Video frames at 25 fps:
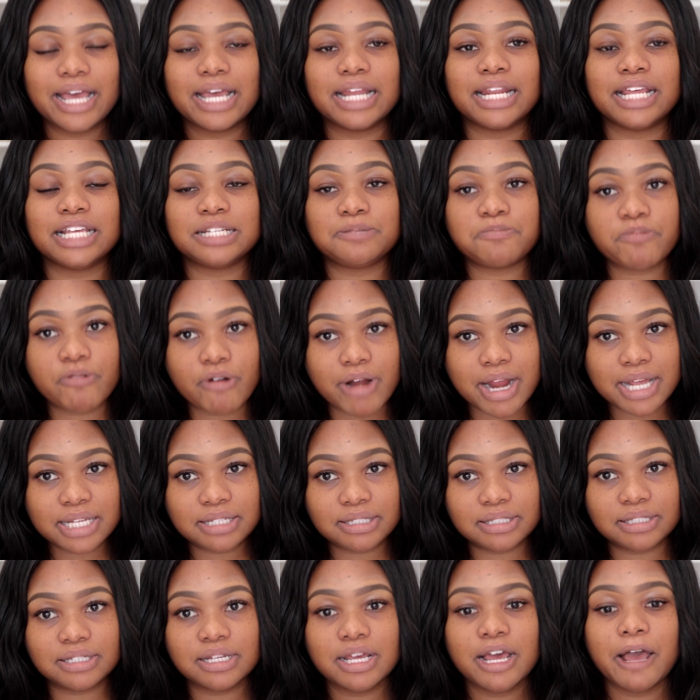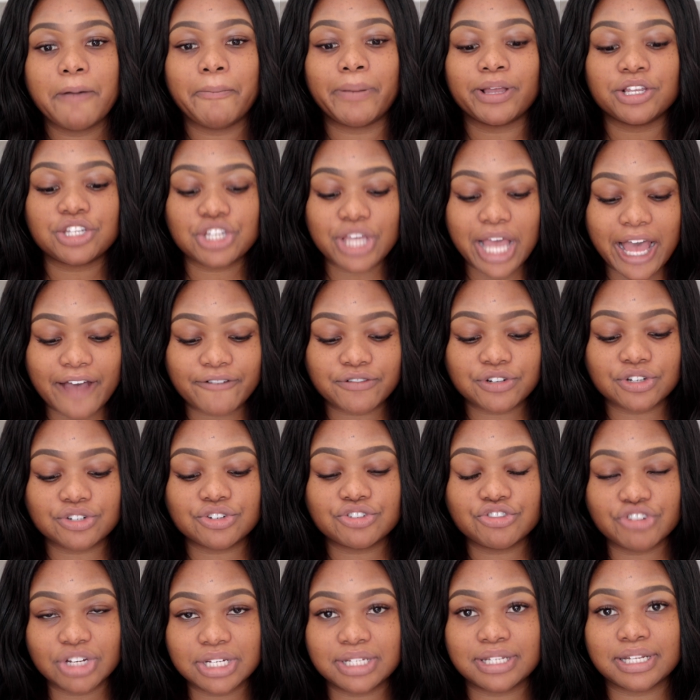It is pressed, but you have to
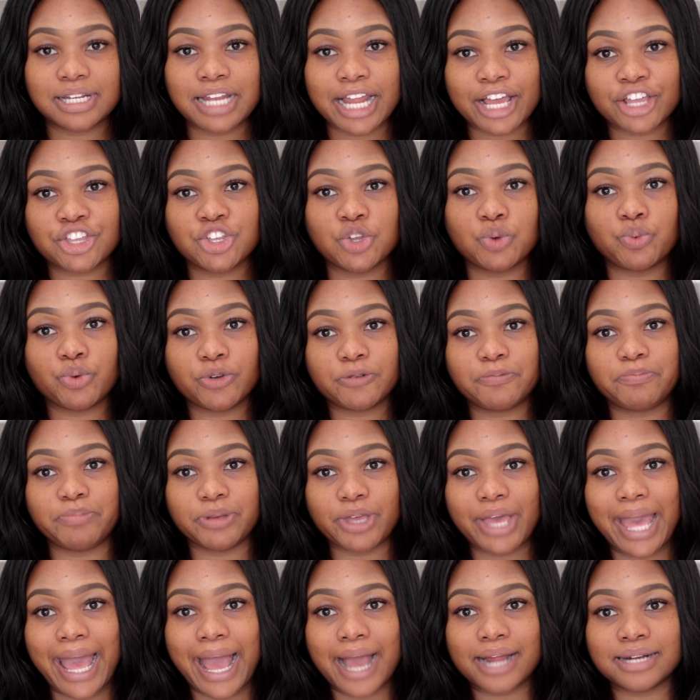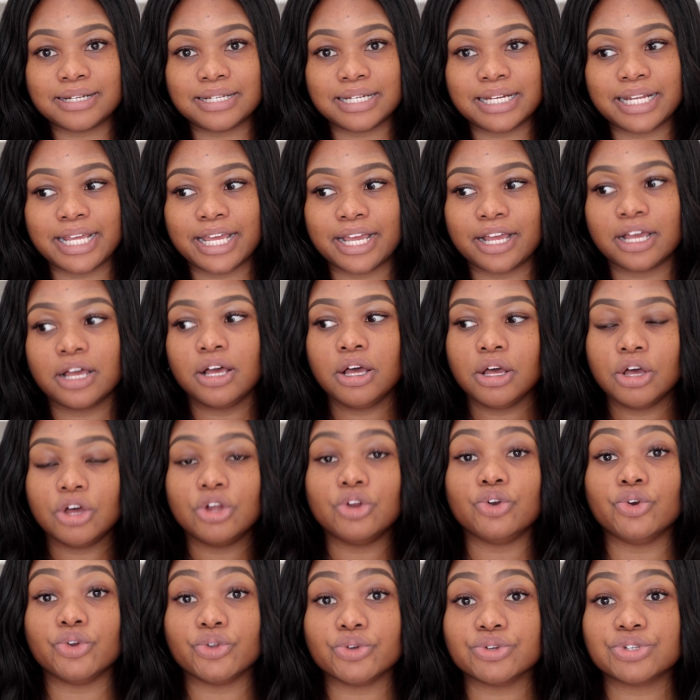treat it like you would be handling
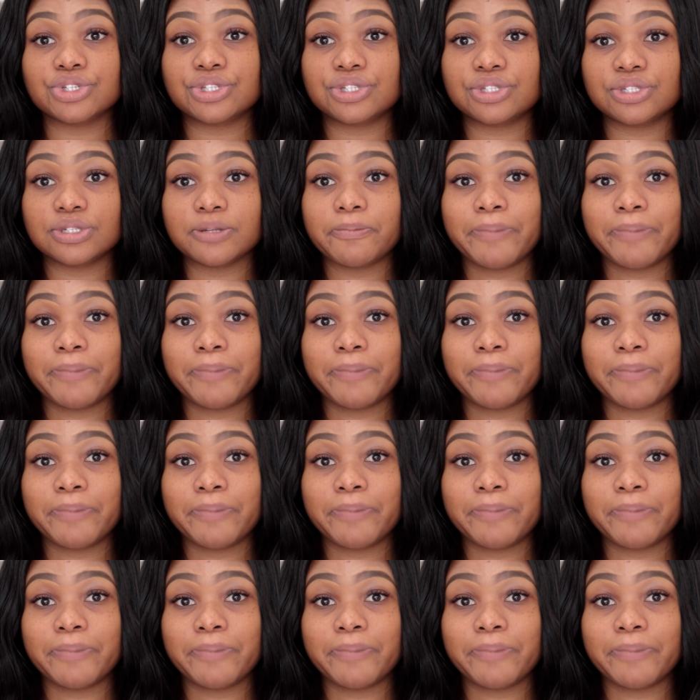loose